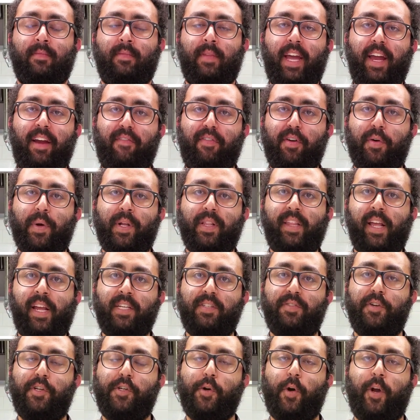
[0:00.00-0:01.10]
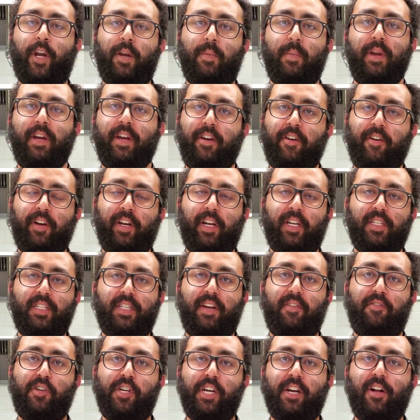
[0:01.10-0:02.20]
Hey everyone, thanks for joining me here in the
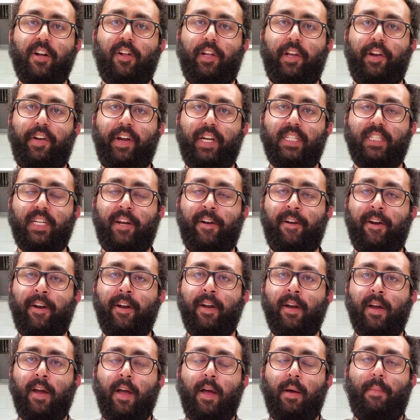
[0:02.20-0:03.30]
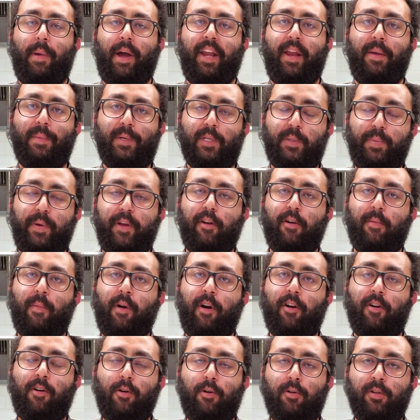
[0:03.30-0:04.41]
CFG Culinary Center. My name is Peter
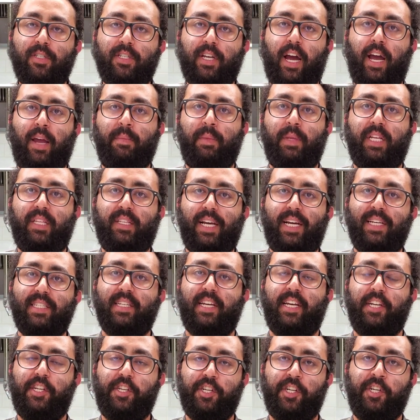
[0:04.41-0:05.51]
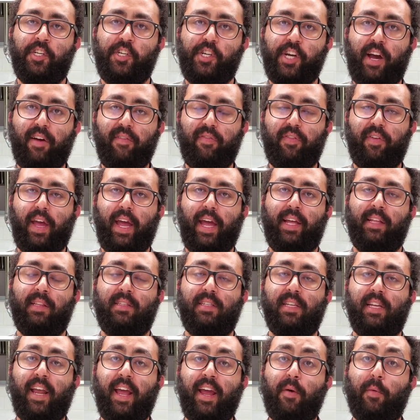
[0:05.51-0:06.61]
Marcos. I'm the test kitchen chef, and
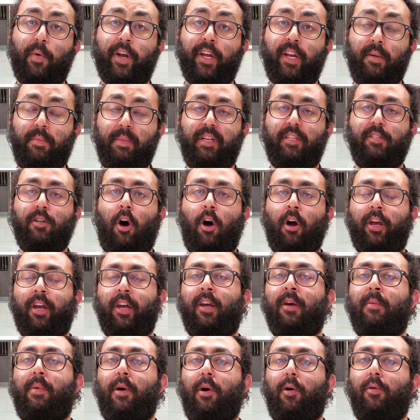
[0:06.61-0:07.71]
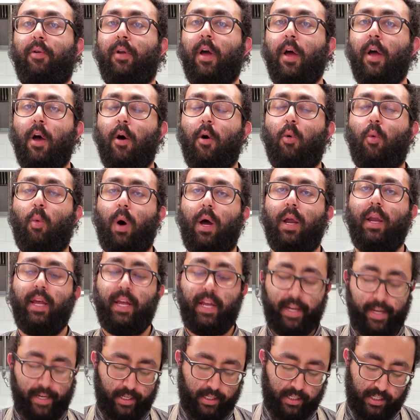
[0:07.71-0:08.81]
today we're going to be talking about what
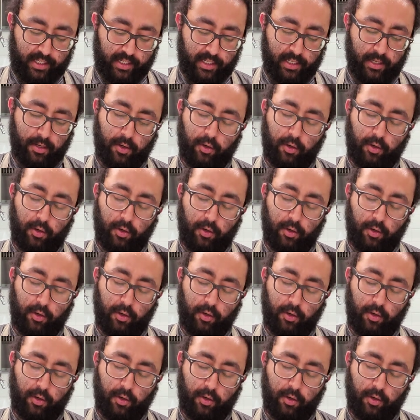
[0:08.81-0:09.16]
is